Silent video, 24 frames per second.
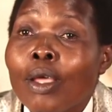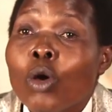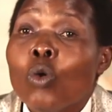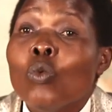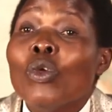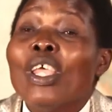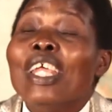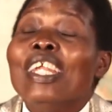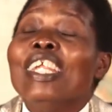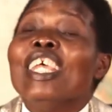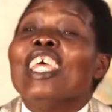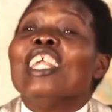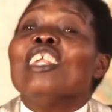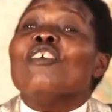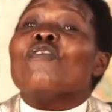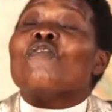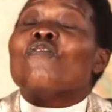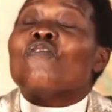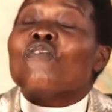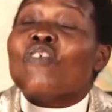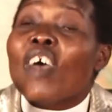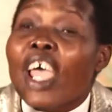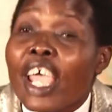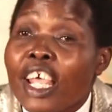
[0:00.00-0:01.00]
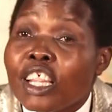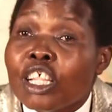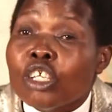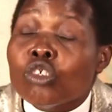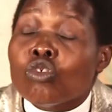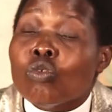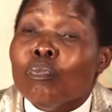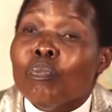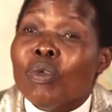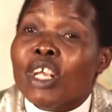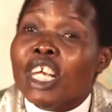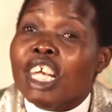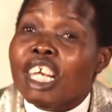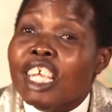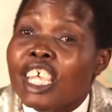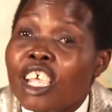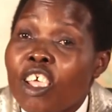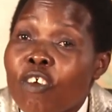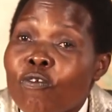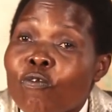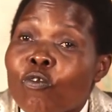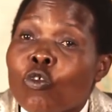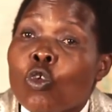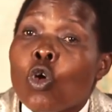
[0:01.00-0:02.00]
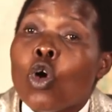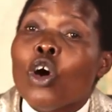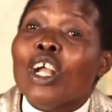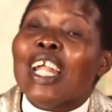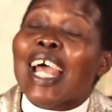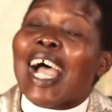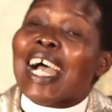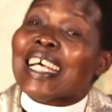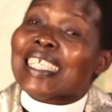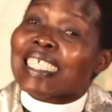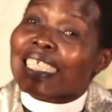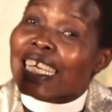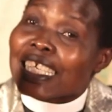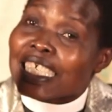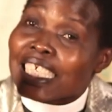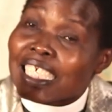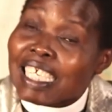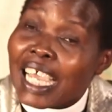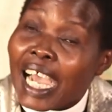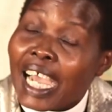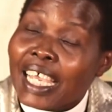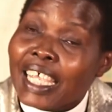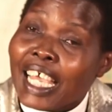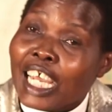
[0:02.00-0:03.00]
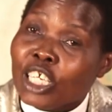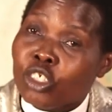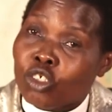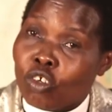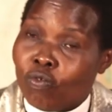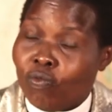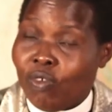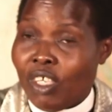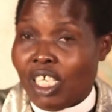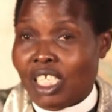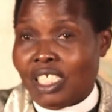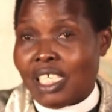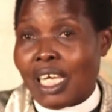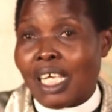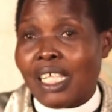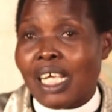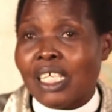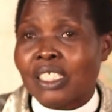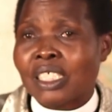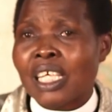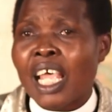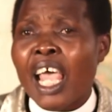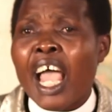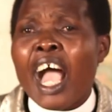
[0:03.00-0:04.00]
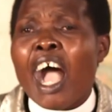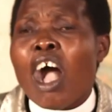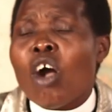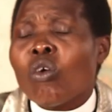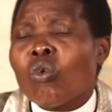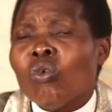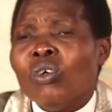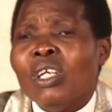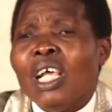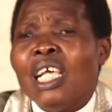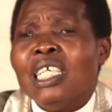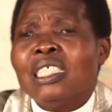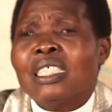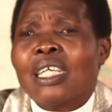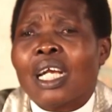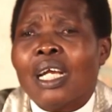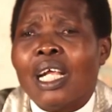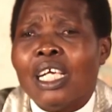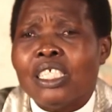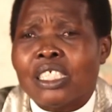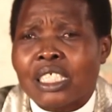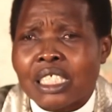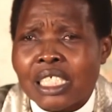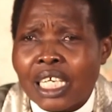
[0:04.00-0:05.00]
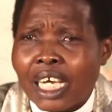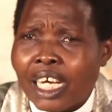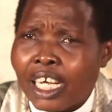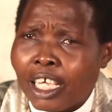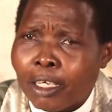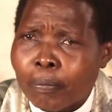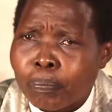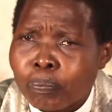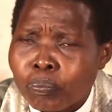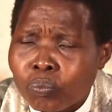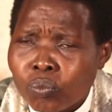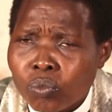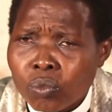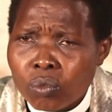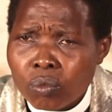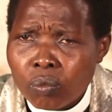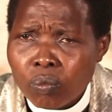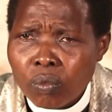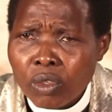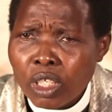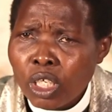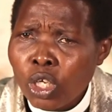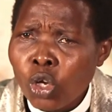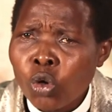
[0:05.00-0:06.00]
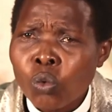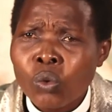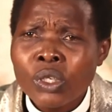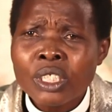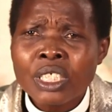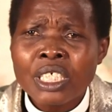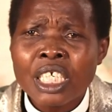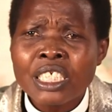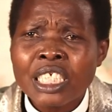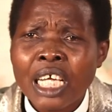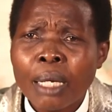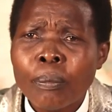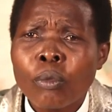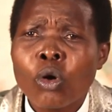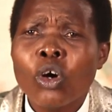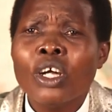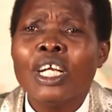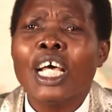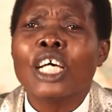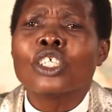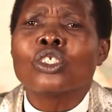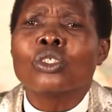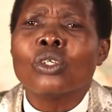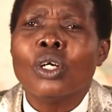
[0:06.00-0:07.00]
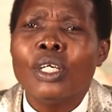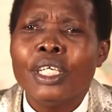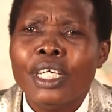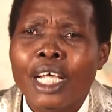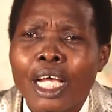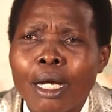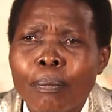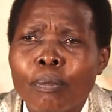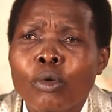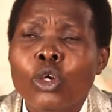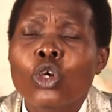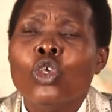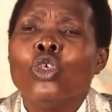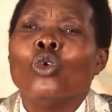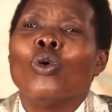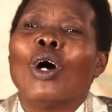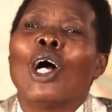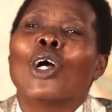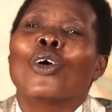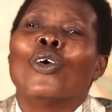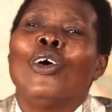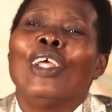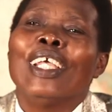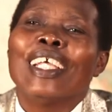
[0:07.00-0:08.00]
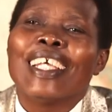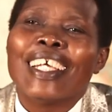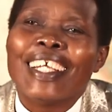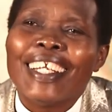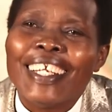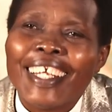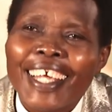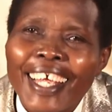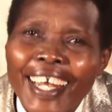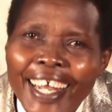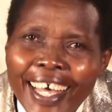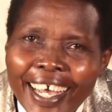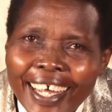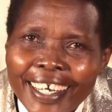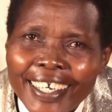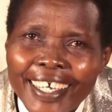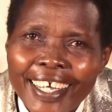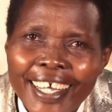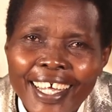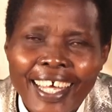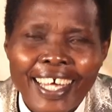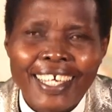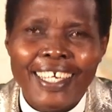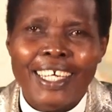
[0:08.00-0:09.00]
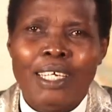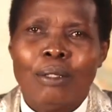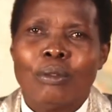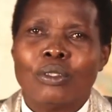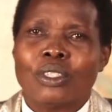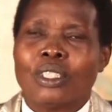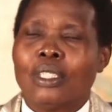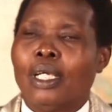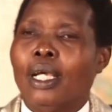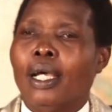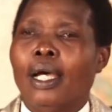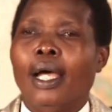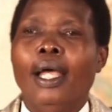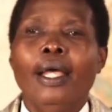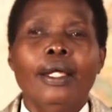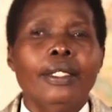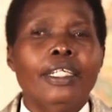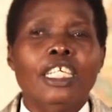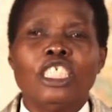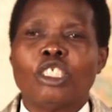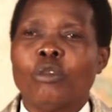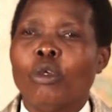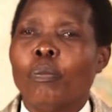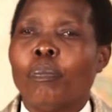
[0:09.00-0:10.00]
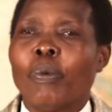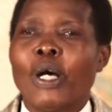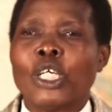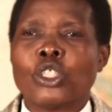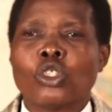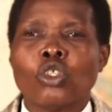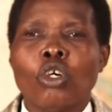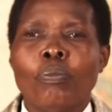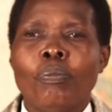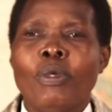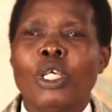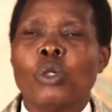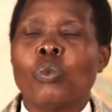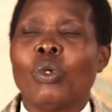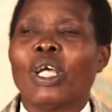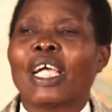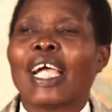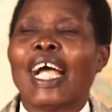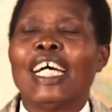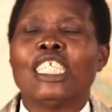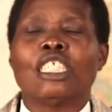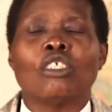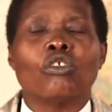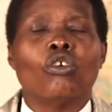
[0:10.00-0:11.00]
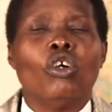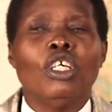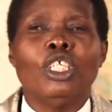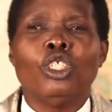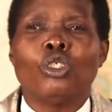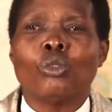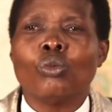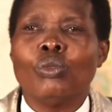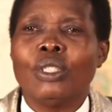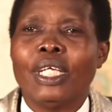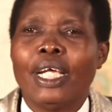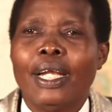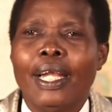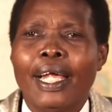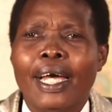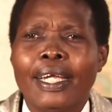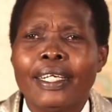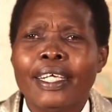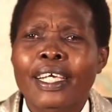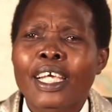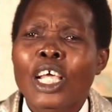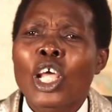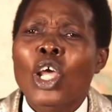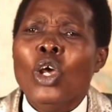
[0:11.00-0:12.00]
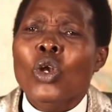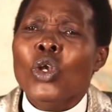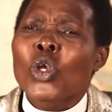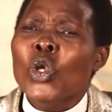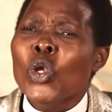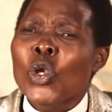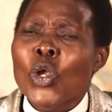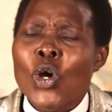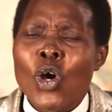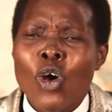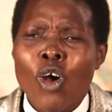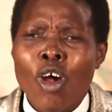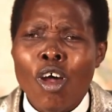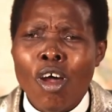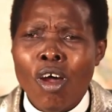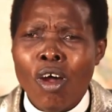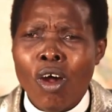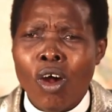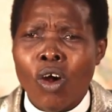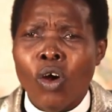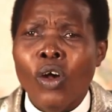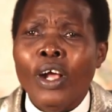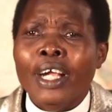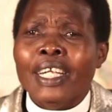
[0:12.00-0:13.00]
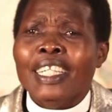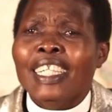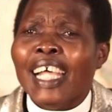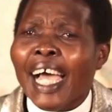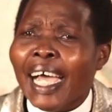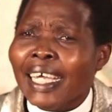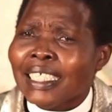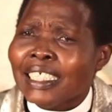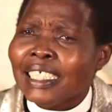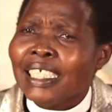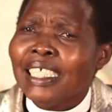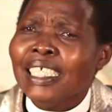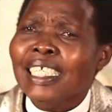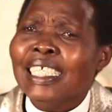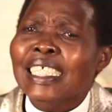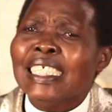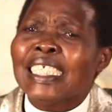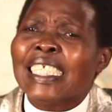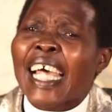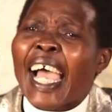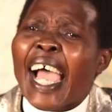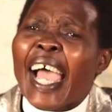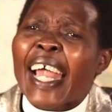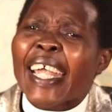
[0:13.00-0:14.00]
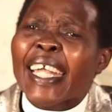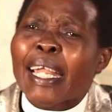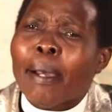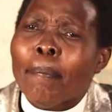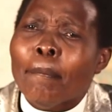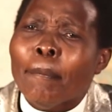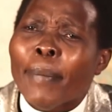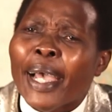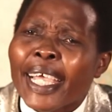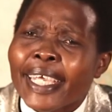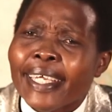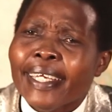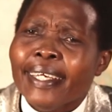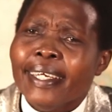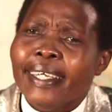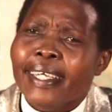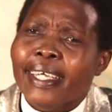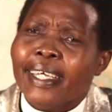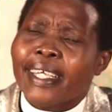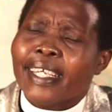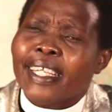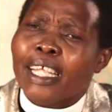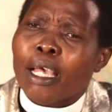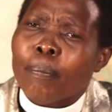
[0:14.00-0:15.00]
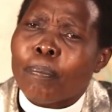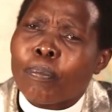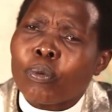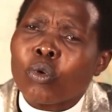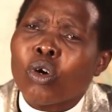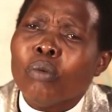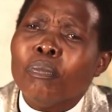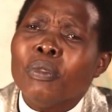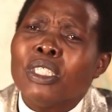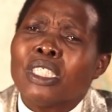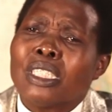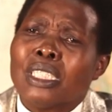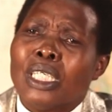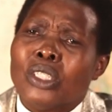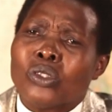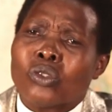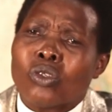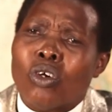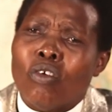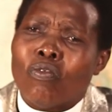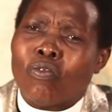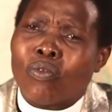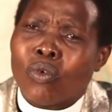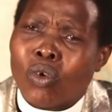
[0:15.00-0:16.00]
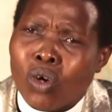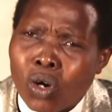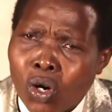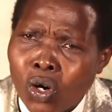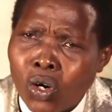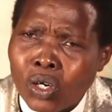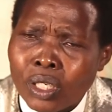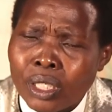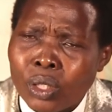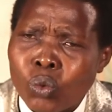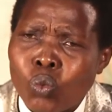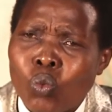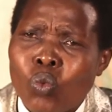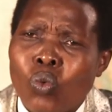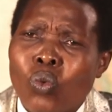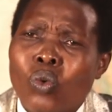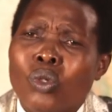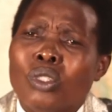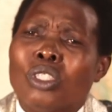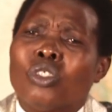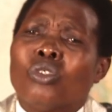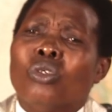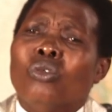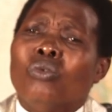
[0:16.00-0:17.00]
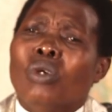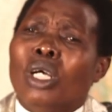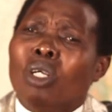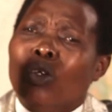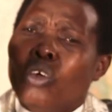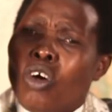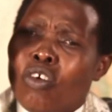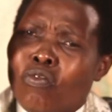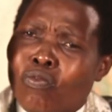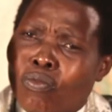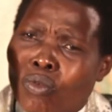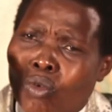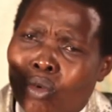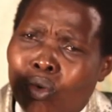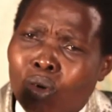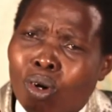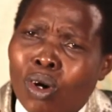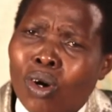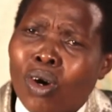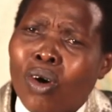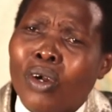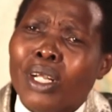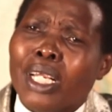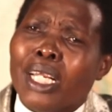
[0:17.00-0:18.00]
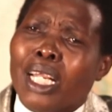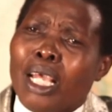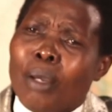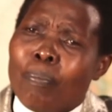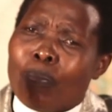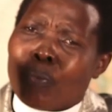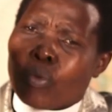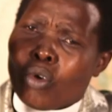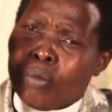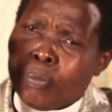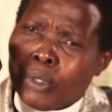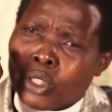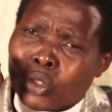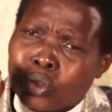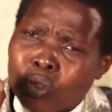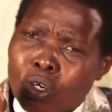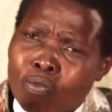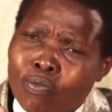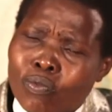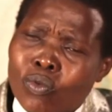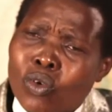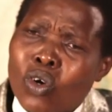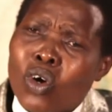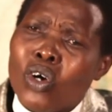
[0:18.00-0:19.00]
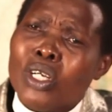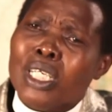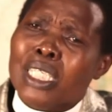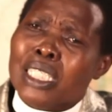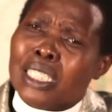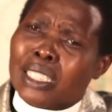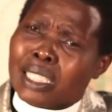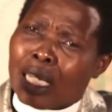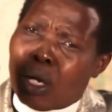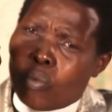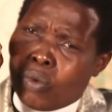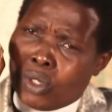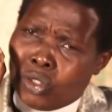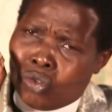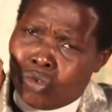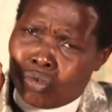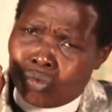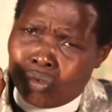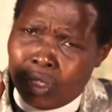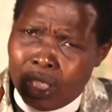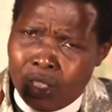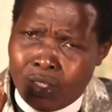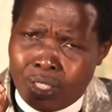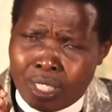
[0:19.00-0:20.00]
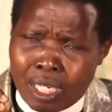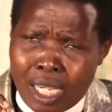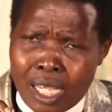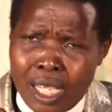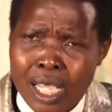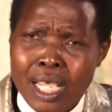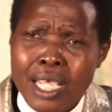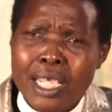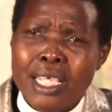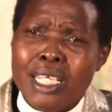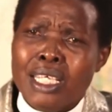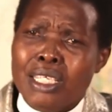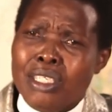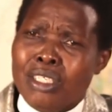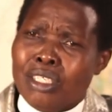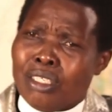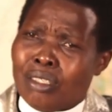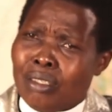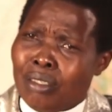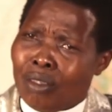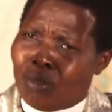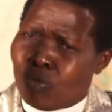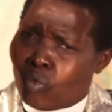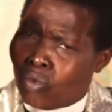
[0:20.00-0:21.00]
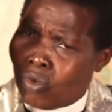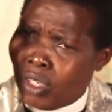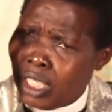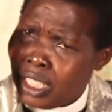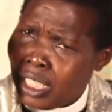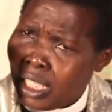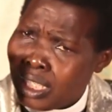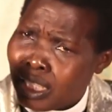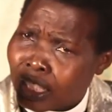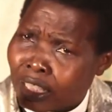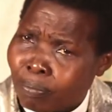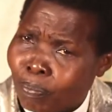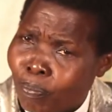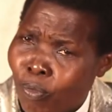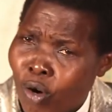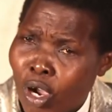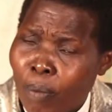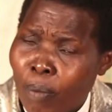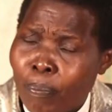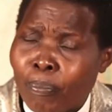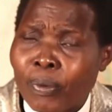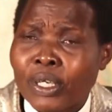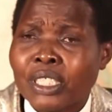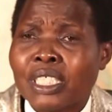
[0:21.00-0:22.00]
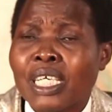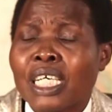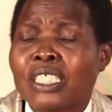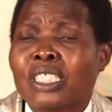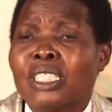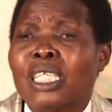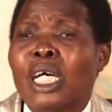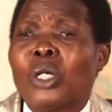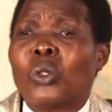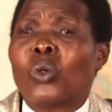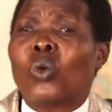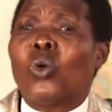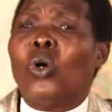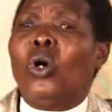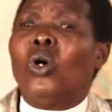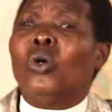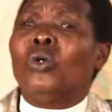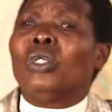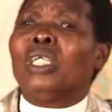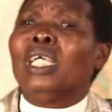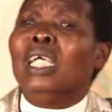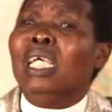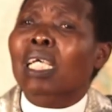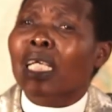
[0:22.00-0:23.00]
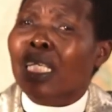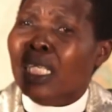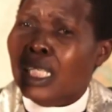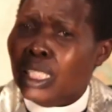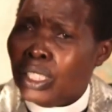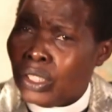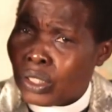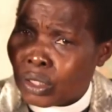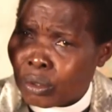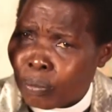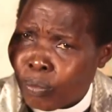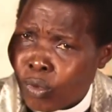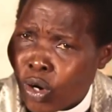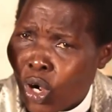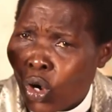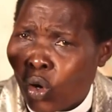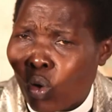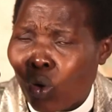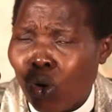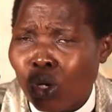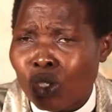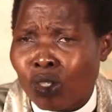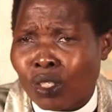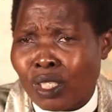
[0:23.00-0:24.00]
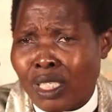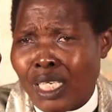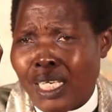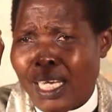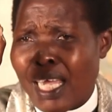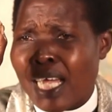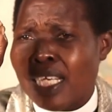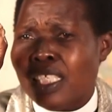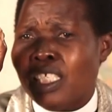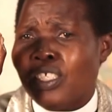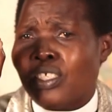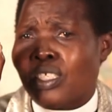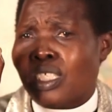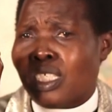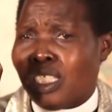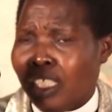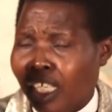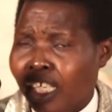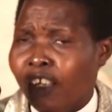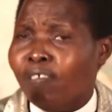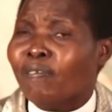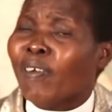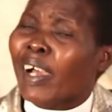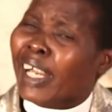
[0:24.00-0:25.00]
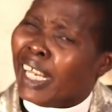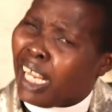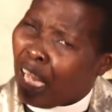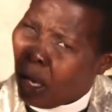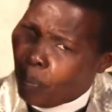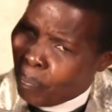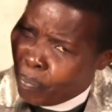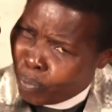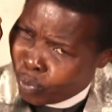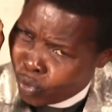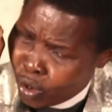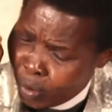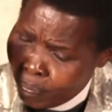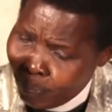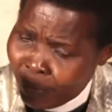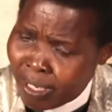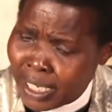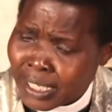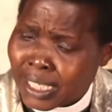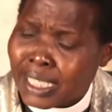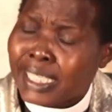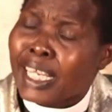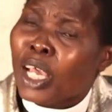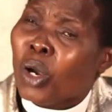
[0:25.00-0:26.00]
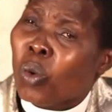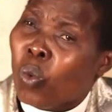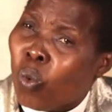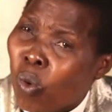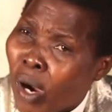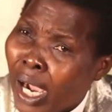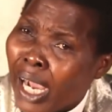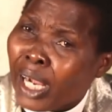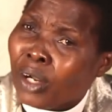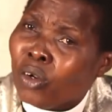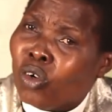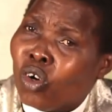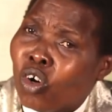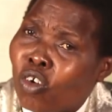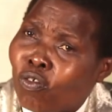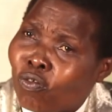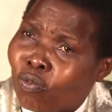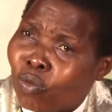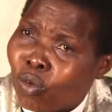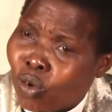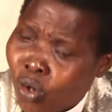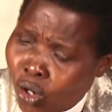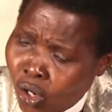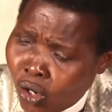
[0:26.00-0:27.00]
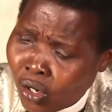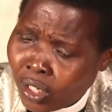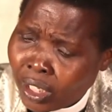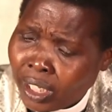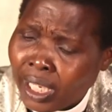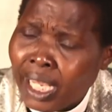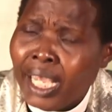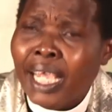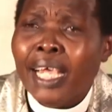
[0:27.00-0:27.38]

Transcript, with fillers: We need faith to believe God as a giant of the giants. How could the Israelites really reach a time God has told them, you are going in the land? And then you say, these people are so big, we can't go into the land. No, that is undermining the promises of God. Children of God, the promise of God is our treasure. Is is more precious than gold. Is more costly than silver. The promise, the word of God.